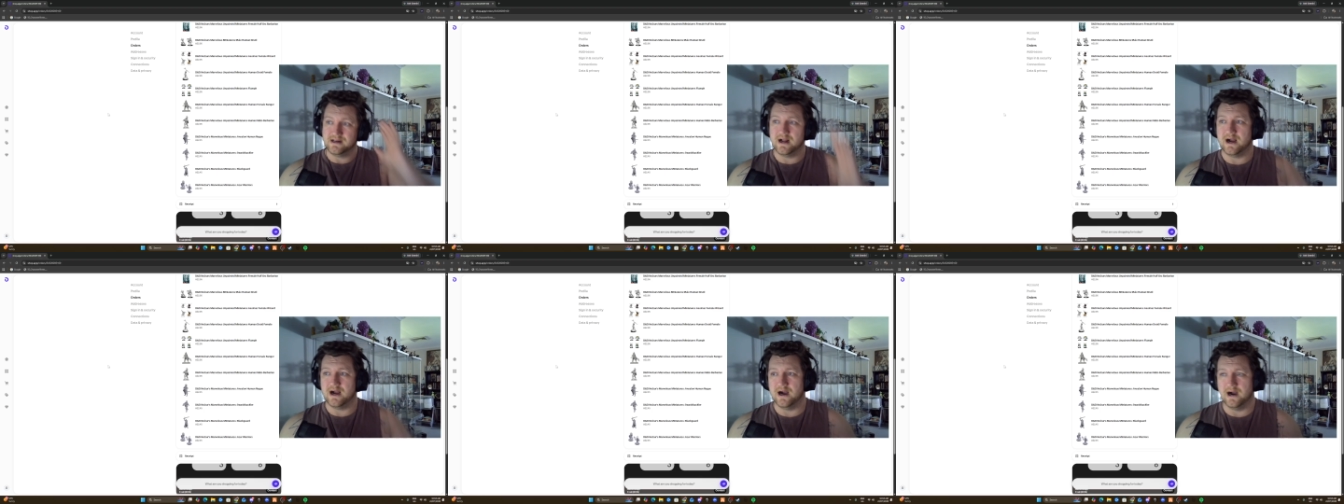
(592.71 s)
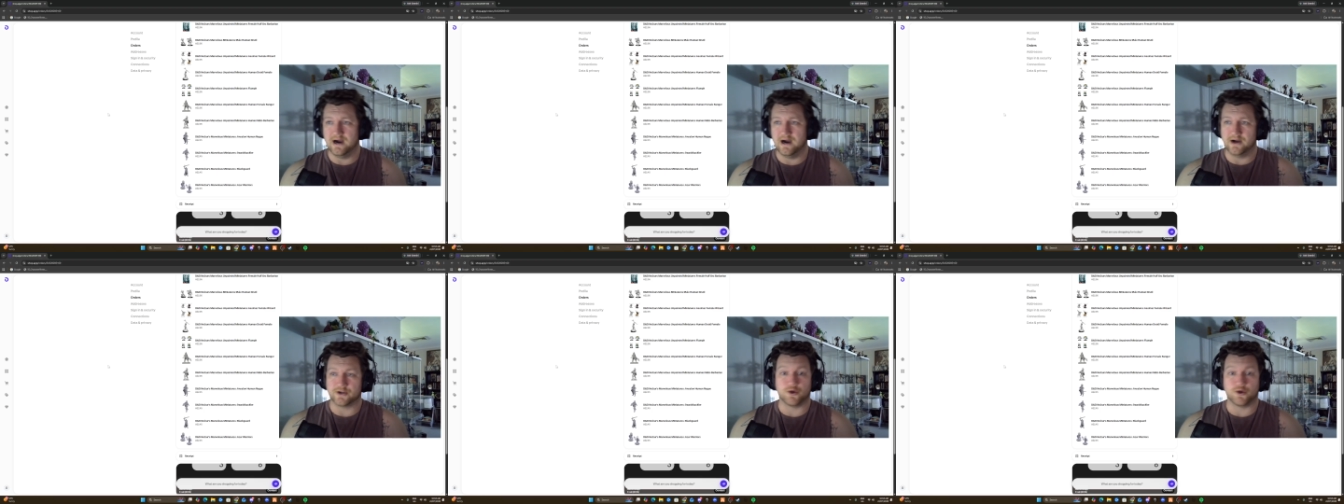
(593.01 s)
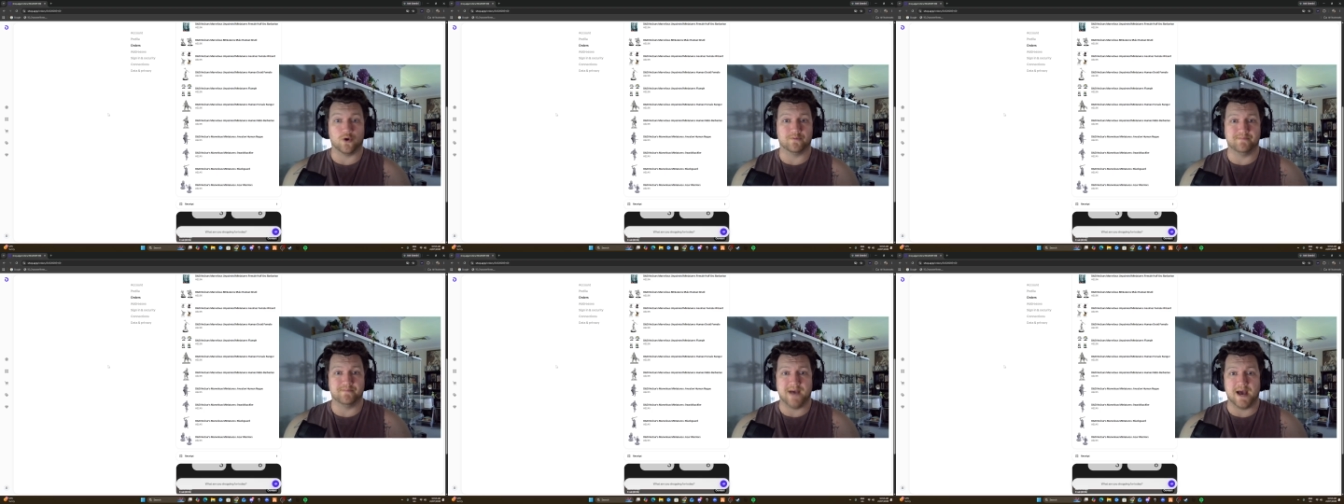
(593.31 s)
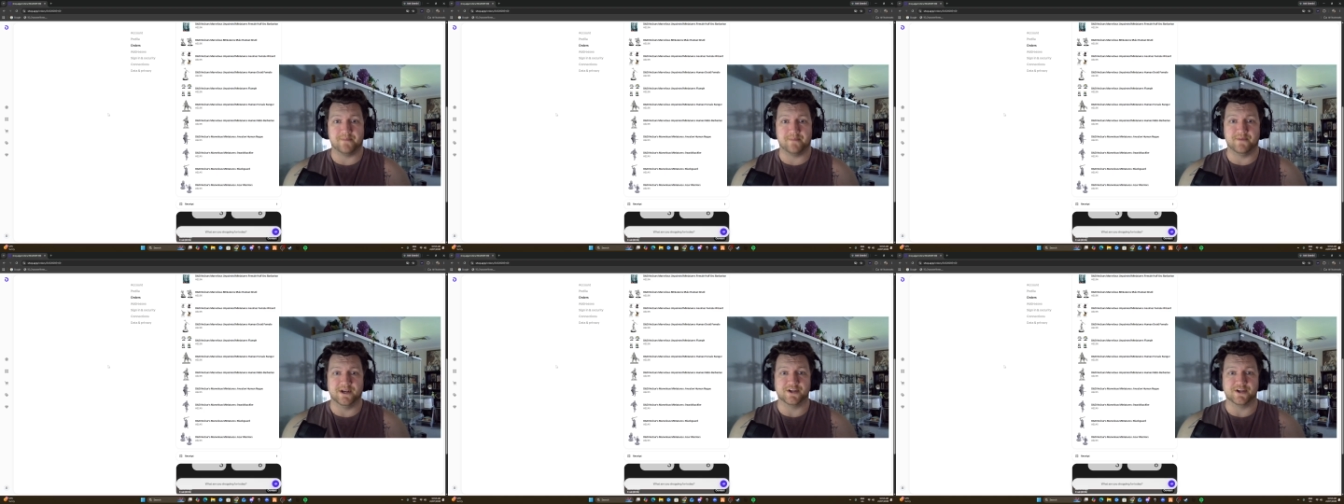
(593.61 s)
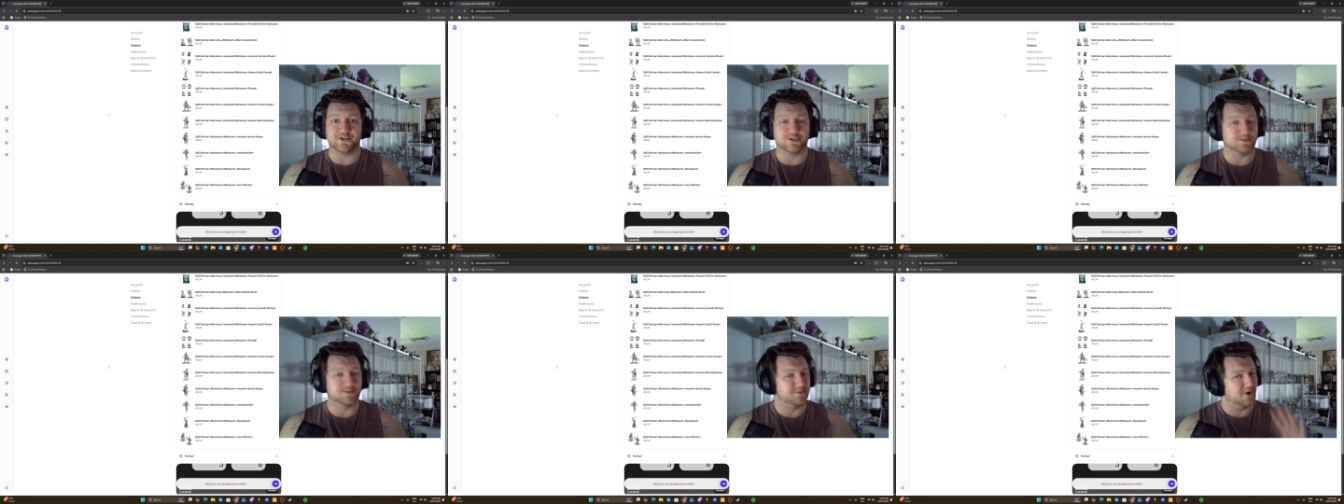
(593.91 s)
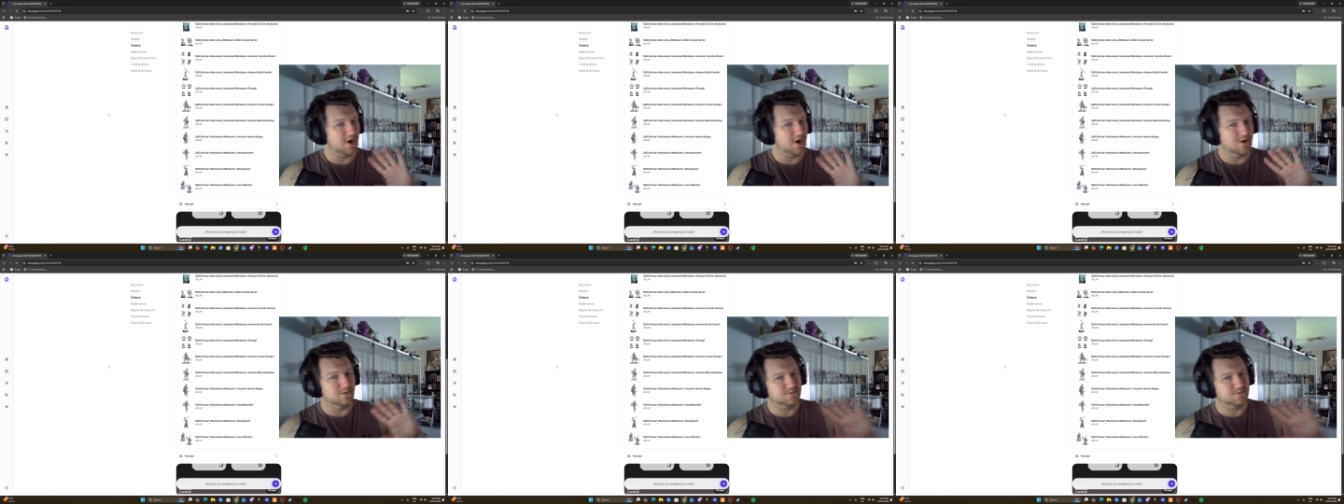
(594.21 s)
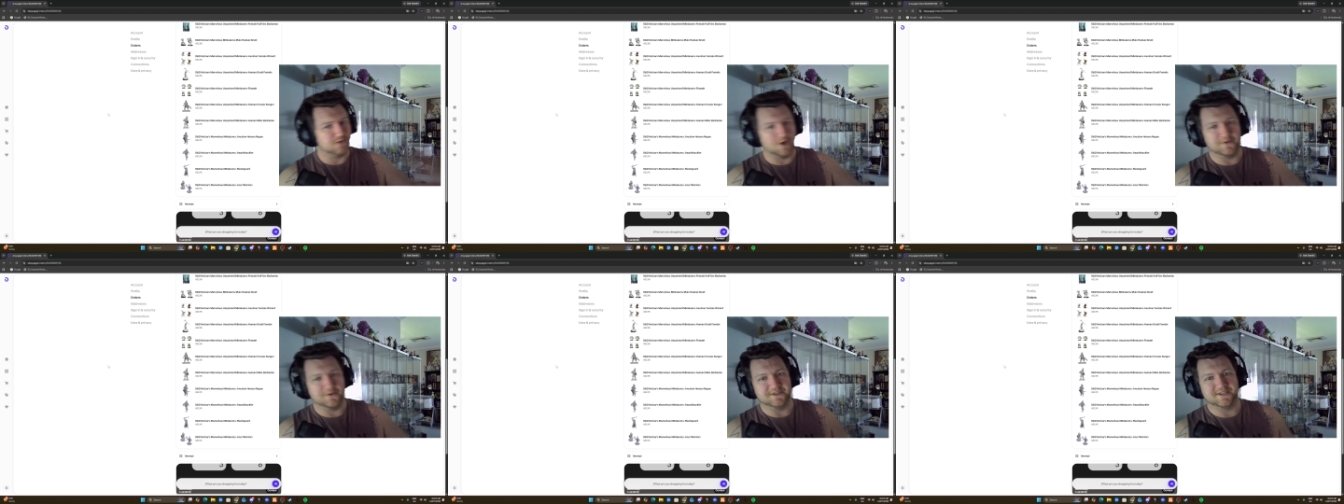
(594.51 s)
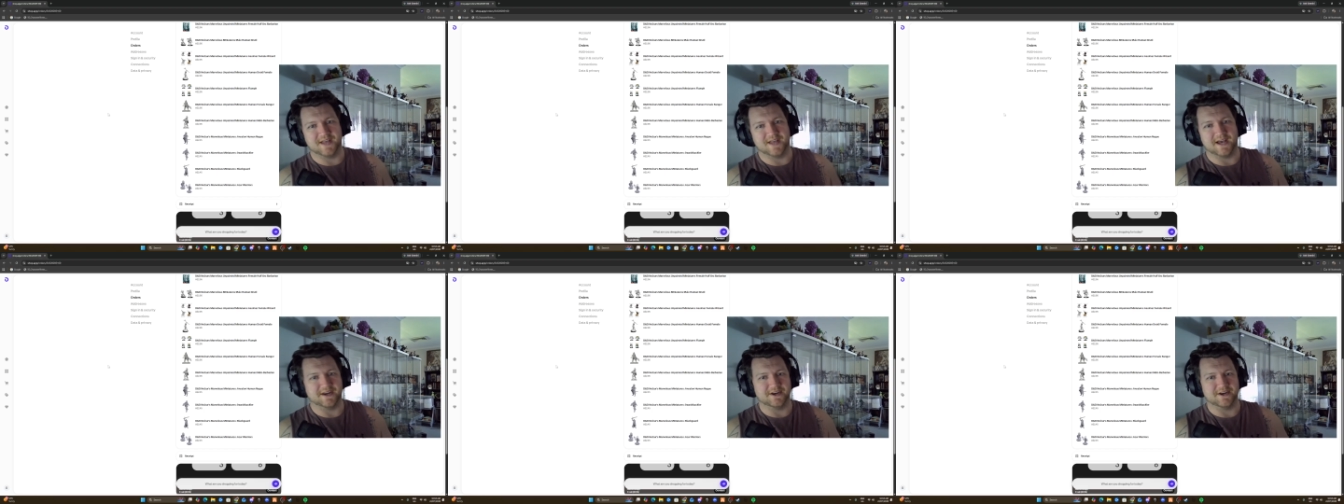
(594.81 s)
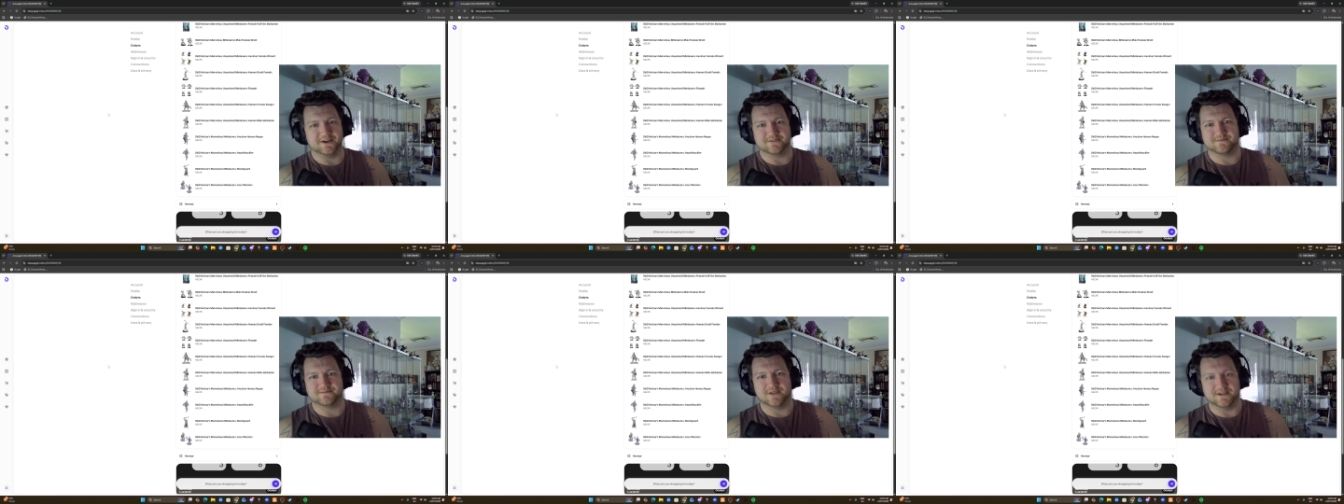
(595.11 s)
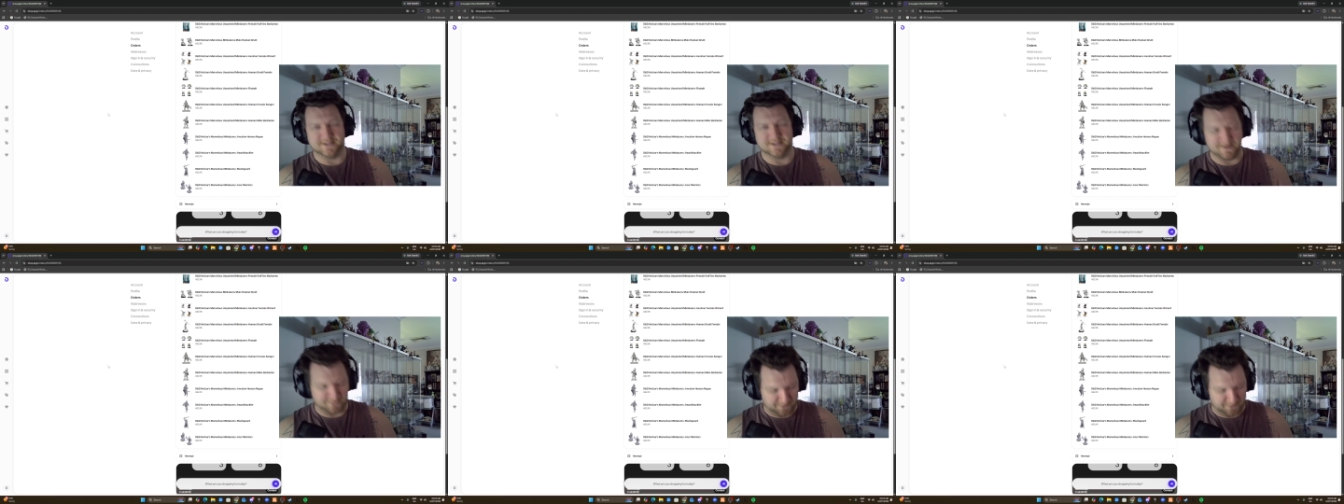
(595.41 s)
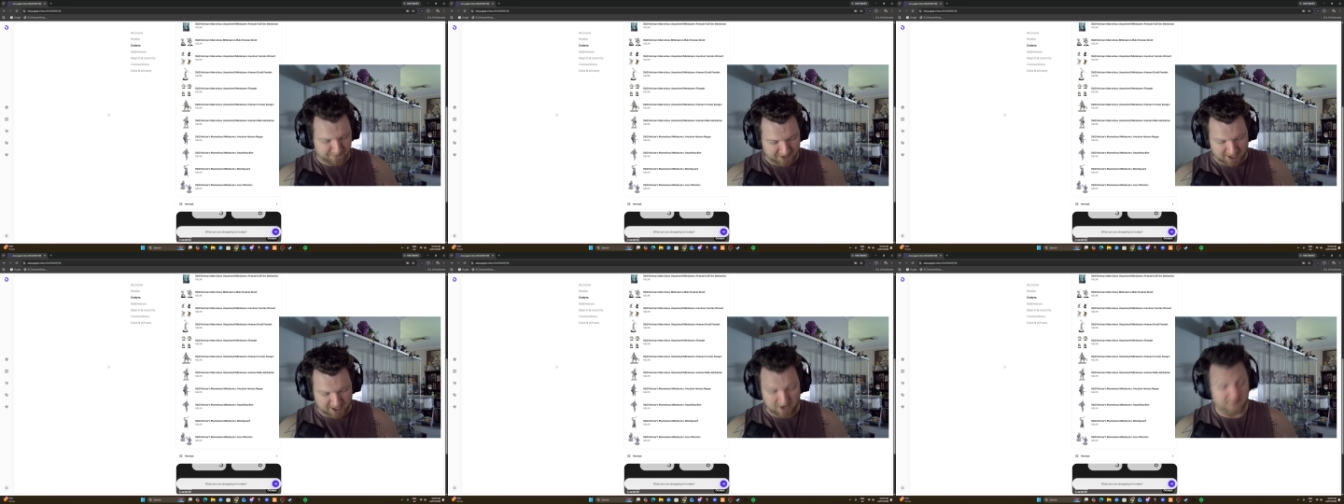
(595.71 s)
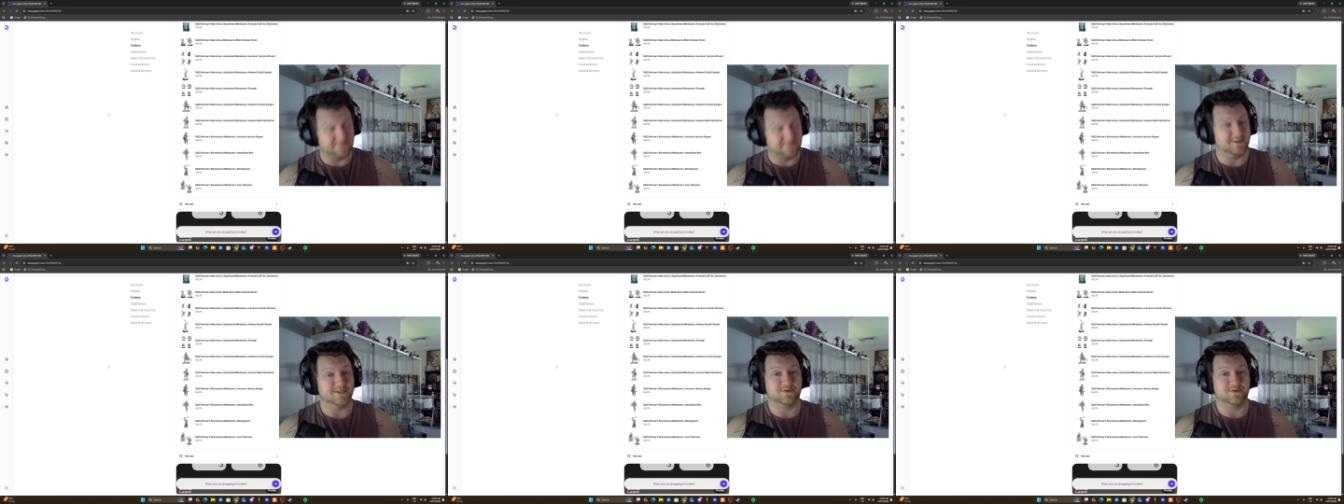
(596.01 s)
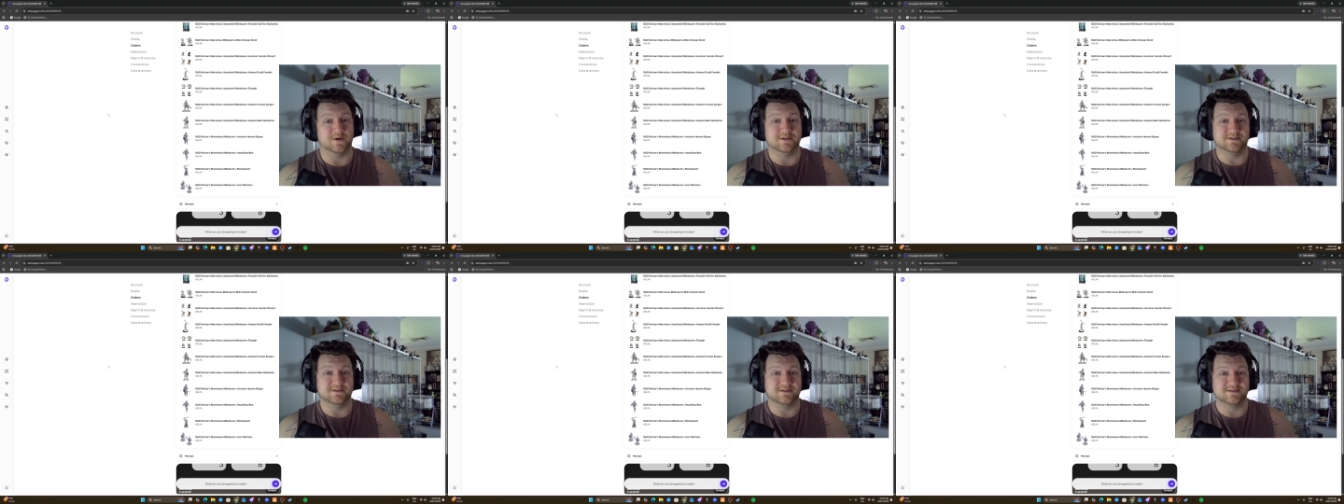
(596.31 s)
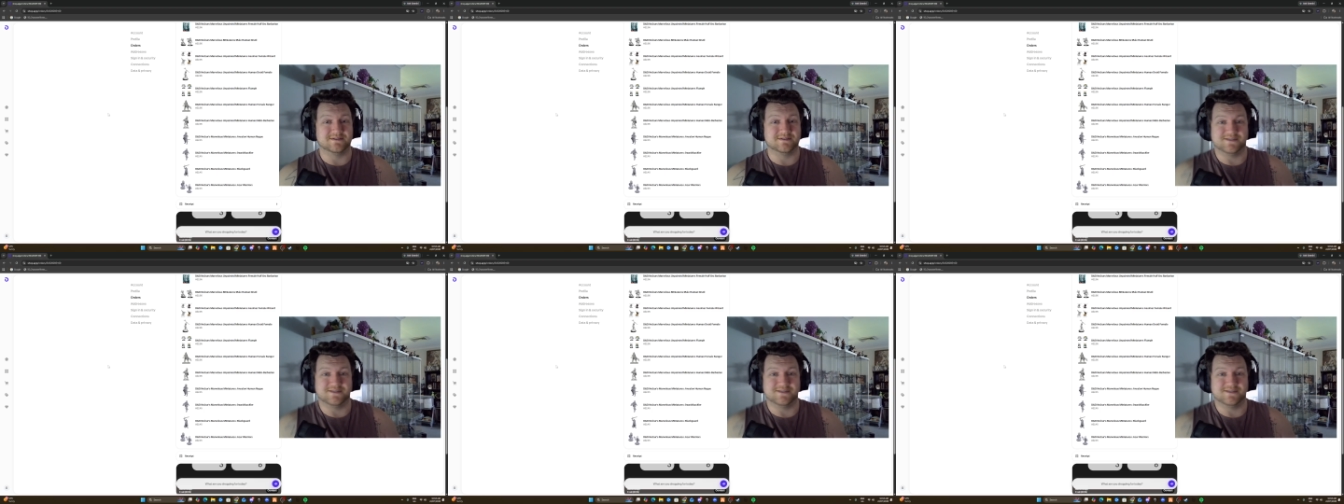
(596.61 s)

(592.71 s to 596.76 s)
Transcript: called Mad Miniatures, but I'll go into that in a different video if this one